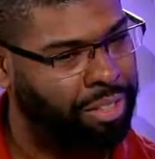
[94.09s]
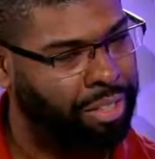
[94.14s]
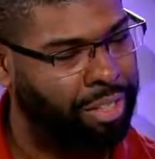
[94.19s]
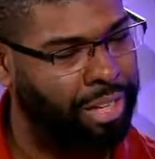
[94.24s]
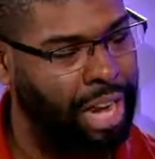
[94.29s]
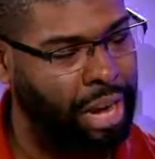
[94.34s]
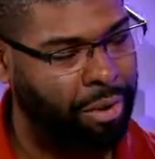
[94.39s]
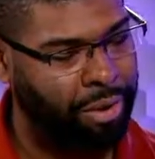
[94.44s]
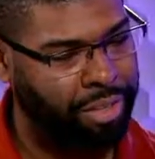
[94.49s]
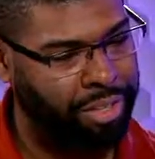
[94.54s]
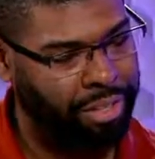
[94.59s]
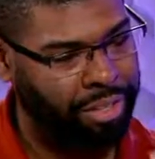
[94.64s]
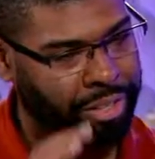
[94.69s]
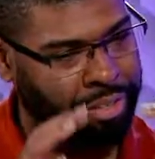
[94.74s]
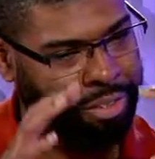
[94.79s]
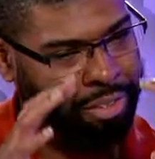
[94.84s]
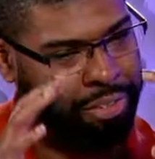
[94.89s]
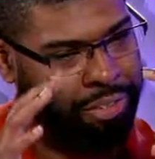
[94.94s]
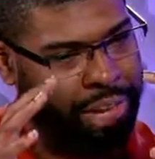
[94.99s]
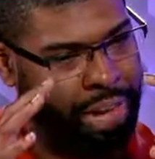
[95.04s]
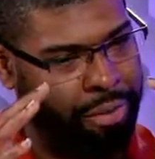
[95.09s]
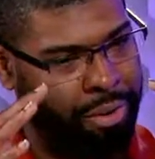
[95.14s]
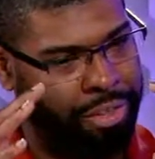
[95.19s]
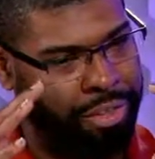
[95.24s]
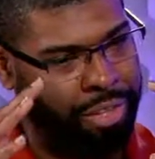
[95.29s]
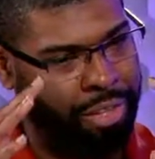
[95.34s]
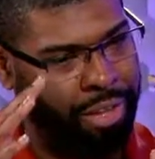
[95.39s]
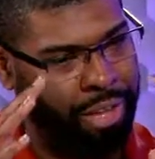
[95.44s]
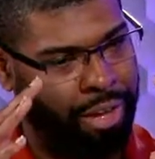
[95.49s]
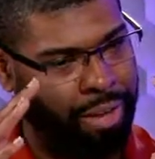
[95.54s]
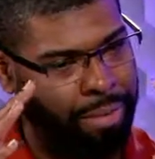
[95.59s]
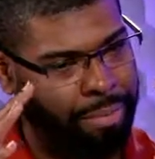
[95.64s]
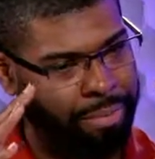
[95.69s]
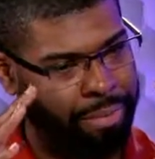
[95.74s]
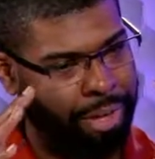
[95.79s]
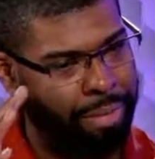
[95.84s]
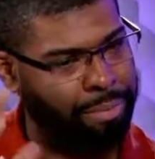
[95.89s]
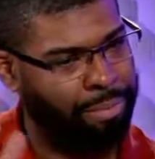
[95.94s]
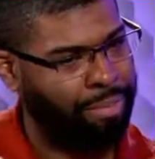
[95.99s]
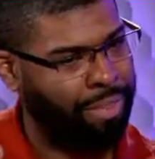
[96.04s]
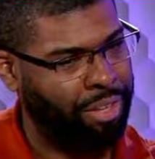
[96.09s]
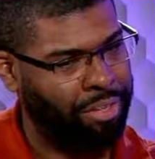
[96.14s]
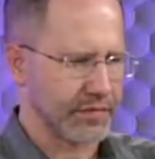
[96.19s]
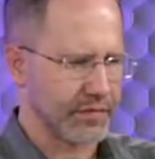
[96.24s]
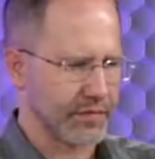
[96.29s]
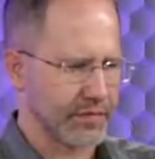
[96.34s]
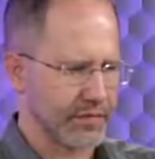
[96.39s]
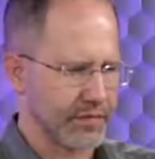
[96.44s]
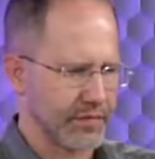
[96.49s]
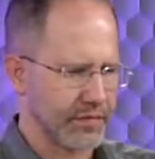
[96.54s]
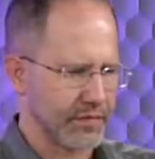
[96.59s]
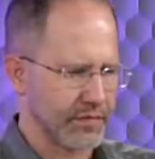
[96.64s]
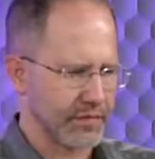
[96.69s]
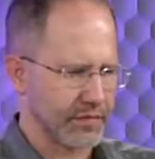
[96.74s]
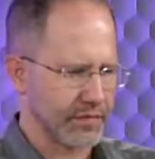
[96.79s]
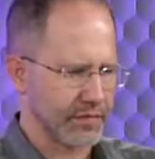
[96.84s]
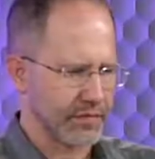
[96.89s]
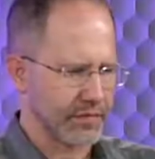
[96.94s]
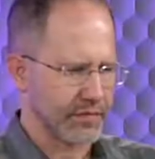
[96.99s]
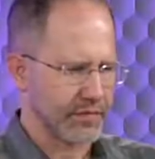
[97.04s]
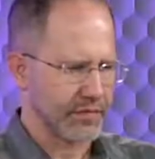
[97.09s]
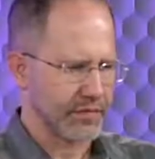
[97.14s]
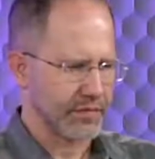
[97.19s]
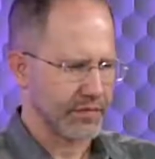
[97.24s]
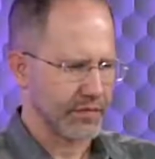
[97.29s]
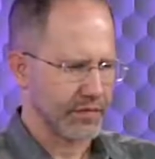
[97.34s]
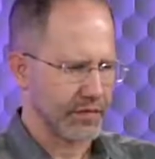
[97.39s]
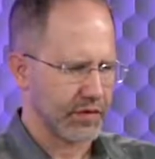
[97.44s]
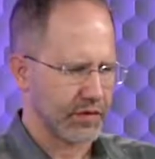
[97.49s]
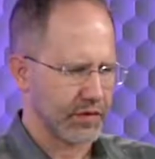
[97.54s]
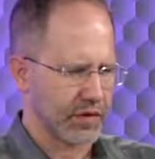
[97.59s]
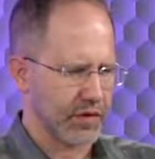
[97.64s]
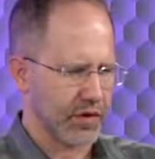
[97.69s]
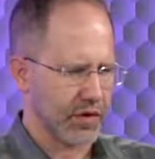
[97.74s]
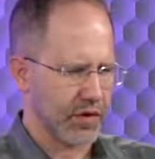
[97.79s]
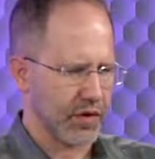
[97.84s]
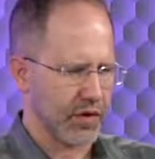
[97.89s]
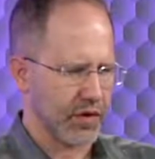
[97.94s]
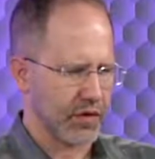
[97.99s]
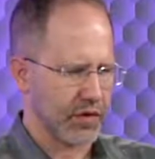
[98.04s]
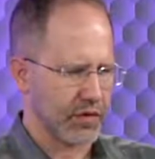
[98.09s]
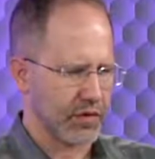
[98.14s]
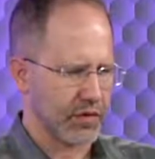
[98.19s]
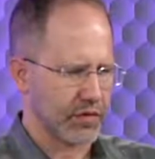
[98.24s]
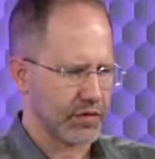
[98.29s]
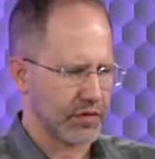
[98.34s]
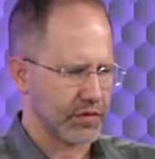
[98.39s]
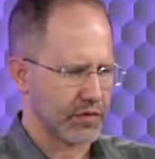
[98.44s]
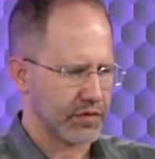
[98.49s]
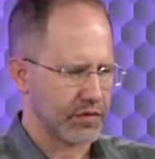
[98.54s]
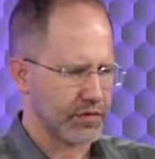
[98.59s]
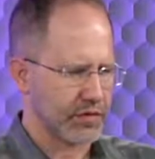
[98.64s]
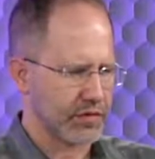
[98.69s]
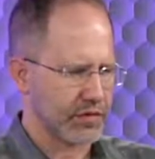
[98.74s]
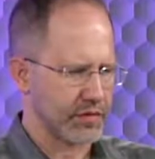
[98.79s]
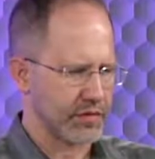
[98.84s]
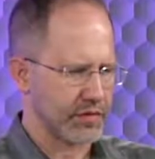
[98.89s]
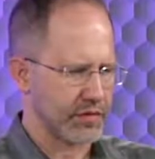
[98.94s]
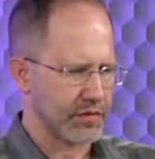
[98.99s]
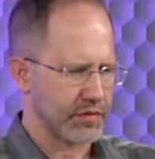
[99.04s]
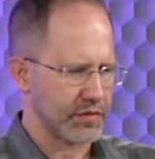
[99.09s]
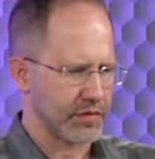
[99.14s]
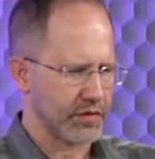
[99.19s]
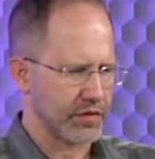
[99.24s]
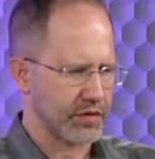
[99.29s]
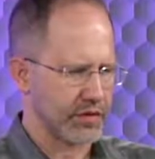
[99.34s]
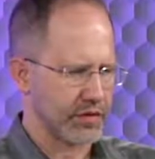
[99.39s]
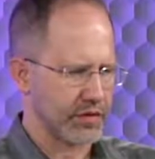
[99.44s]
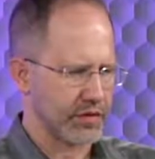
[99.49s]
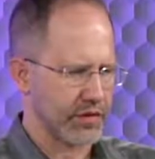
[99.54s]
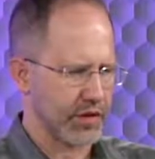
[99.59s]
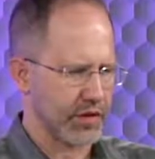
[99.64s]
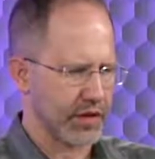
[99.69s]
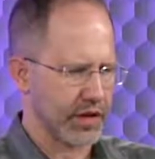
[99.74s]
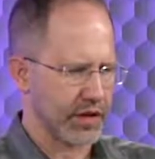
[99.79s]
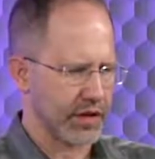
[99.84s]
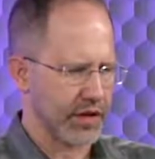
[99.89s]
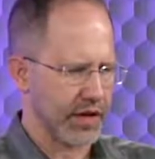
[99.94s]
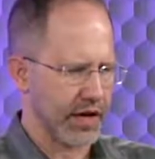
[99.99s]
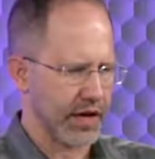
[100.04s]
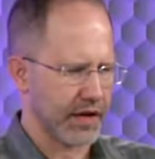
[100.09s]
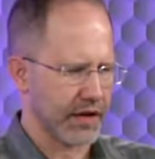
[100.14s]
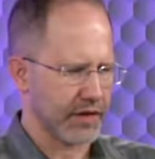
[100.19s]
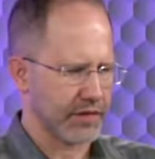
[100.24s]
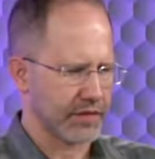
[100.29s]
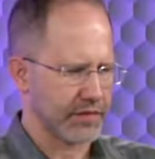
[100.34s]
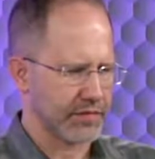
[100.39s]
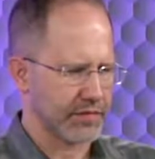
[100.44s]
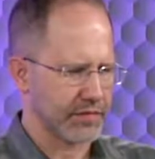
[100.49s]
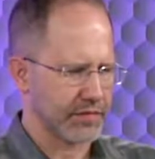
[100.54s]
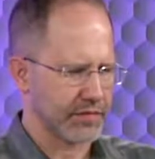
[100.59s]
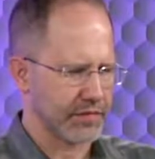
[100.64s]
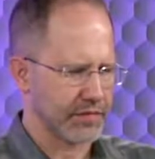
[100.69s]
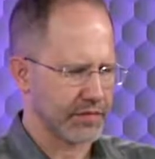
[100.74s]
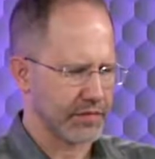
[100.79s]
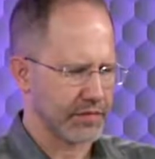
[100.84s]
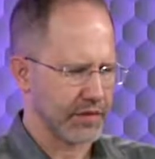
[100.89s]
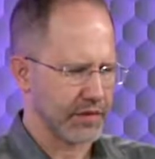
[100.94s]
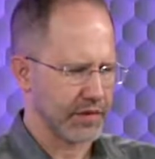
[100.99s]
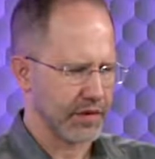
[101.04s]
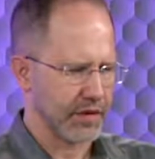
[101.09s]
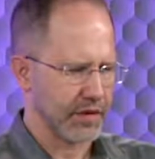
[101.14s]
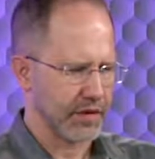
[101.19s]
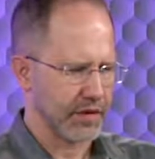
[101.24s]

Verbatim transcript: Get rid of the. Get rid of the. Um. Yep. That's right. Get rid of the so the braces, let's do, yeah, go there like you go, that. meow, yep.